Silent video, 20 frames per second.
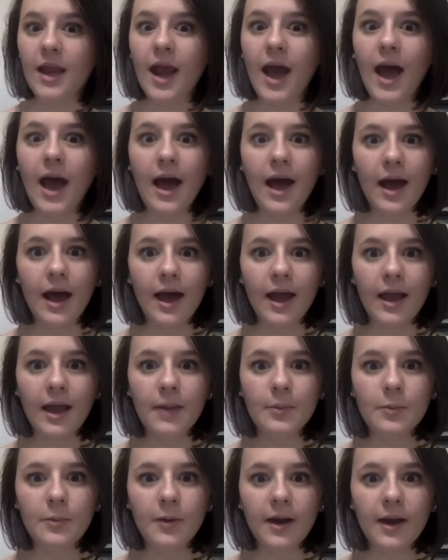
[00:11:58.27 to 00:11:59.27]
I am
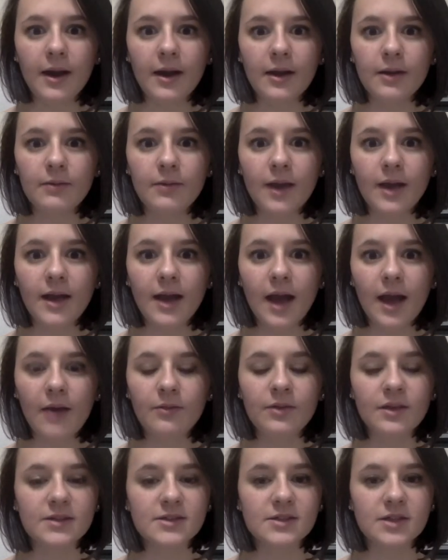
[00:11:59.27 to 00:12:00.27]
wearing it right now
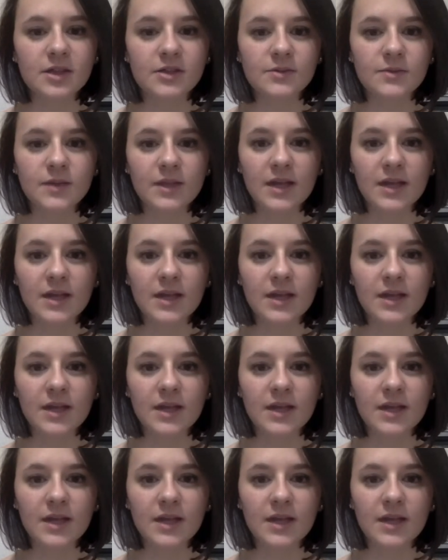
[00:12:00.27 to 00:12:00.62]
that starts with an